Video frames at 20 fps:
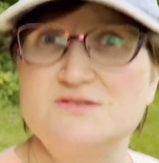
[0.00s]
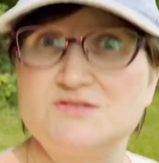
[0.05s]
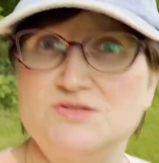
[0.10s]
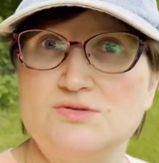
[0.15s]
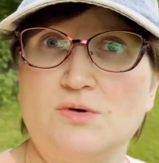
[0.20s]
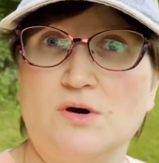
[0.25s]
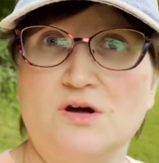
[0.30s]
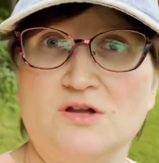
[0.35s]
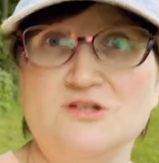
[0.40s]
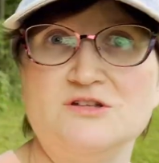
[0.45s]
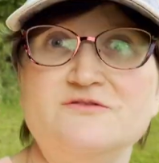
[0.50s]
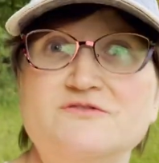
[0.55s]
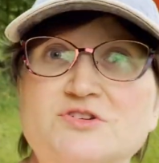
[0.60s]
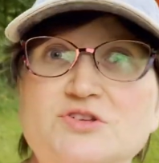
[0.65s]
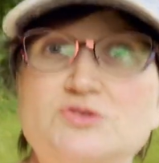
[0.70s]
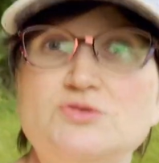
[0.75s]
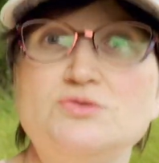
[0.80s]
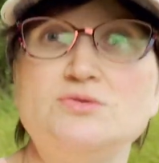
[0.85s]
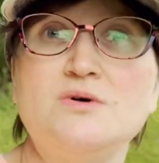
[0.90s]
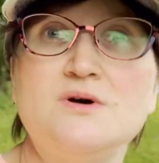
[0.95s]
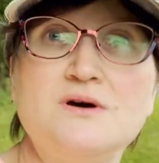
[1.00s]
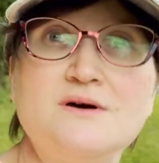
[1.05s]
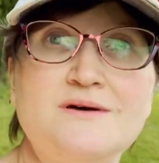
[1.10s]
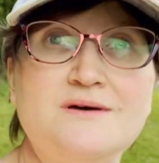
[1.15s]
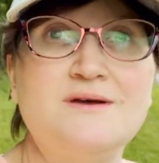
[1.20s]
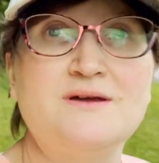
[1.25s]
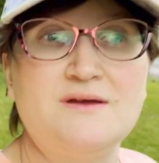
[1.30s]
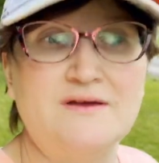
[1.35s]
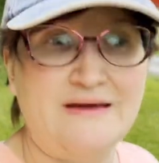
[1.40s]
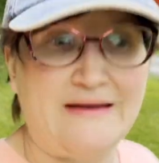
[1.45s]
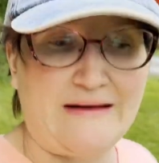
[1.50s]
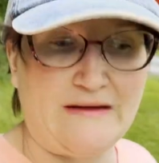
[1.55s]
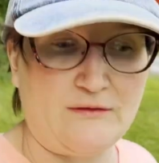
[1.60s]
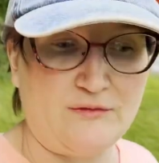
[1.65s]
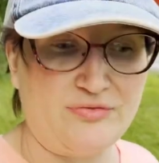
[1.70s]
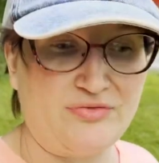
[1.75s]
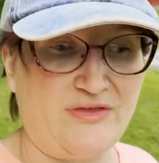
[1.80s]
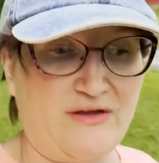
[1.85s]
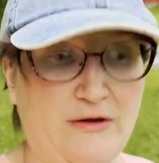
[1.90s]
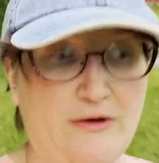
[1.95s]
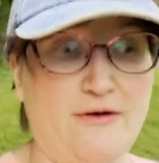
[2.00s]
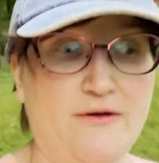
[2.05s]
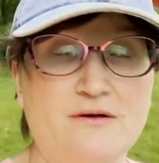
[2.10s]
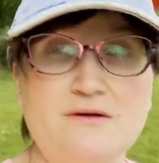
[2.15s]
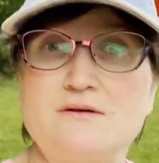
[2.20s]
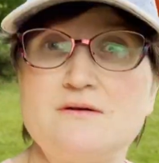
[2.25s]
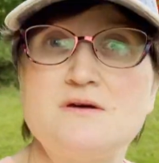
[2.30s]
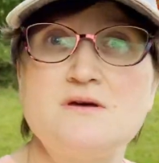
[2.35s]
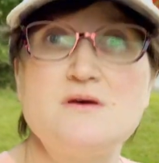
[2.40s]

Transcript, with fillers: to all of you out there.